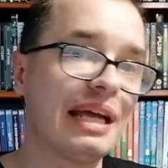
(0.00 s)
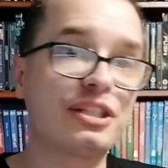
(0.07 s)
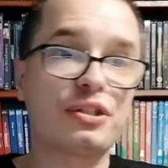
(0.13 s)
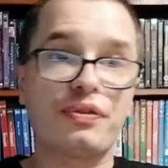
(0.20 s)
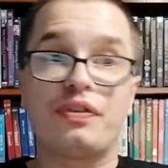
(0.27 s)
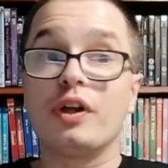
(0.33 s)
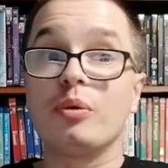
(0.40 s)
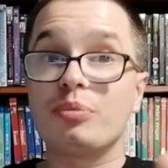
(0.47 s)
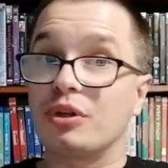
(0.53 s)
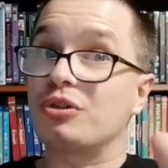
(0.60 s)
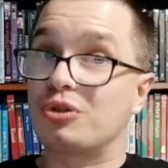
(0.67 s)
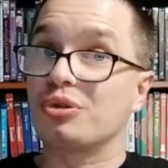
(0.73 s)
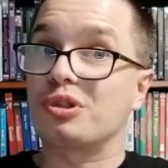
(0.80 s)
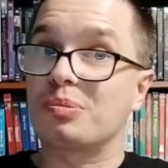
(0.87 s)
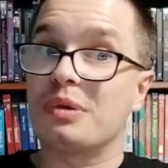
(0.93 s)
It's a film
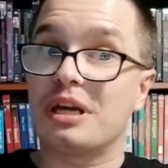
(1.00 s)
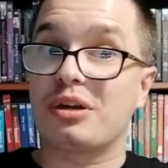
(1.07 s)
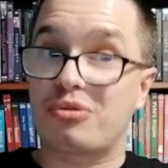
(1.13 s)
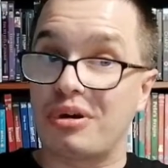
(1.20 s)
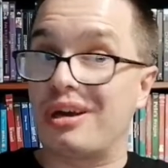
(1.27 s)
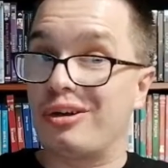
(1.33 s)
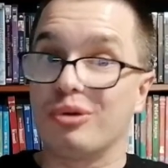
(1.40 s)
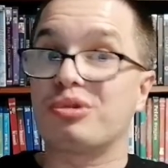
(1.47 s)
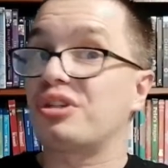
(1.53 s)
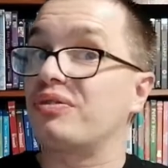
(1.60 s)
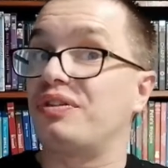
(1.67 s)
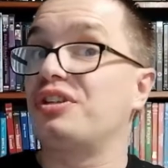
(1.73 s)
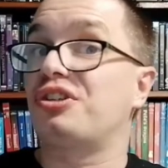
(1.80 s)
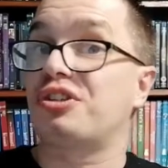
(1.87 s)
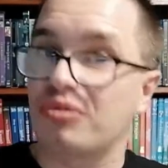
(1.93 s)
that does make great use
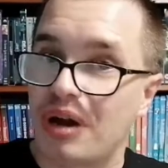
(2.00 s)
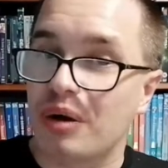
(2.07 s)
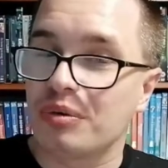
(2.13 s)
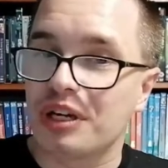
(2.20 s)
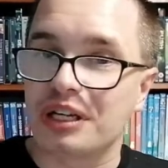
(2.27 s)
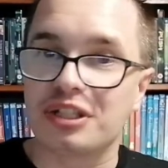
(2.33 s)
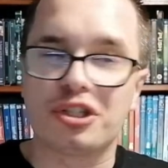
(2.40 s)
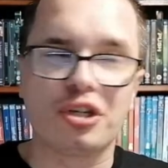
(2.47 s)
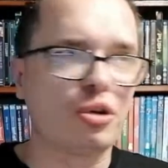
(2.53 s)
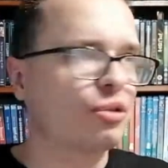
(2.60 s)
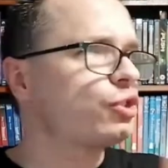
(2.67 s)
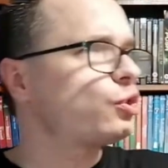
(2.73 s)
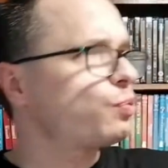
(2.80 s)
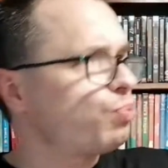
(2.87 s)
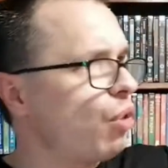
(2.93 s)
of its surroundings, you
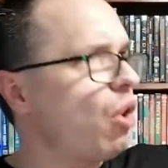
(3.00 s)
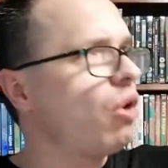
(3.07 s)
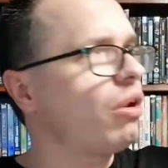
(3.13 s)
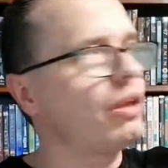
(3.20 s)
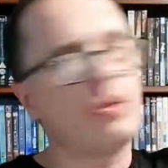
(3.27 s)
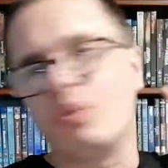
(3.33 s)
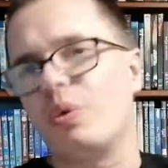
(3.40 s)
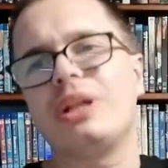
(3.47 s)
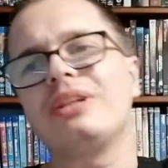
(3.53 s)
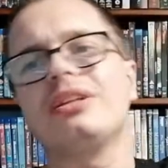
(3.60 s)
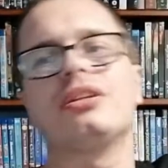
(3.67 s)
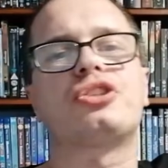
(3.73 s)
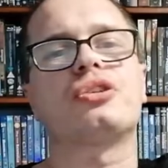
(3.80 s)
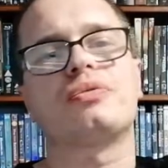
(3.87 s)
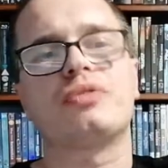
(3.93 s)
know, the sprawling
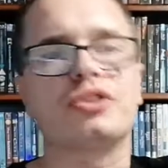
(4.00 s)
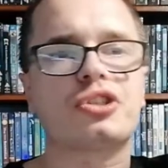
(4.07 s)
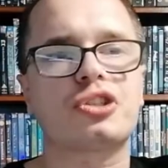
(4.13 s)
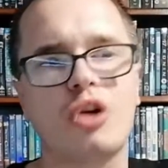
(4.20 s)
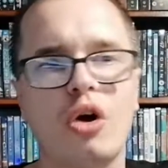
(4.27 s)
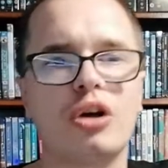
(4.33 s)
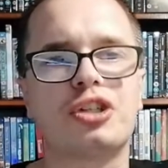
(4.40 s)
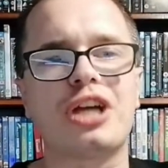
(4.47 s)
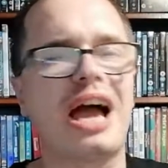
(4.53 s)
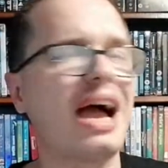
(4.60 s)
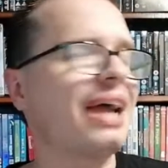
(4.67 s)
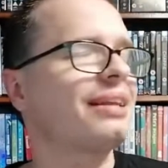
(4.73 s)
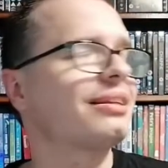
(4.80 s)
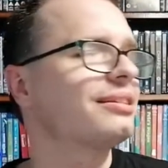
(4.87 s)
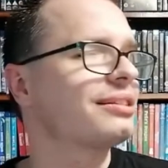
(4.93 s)
wilderness of the Scottish
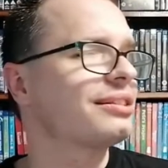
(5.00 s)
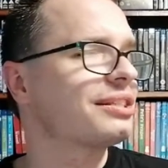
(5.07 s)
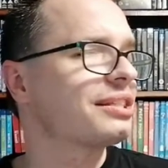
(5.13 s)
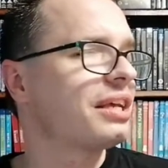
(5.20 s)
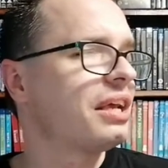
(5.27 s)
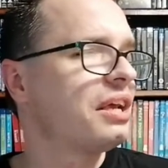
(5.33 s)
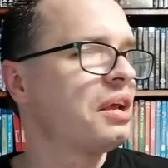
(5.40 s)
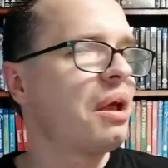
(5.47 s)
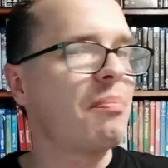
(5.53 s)
Highlands,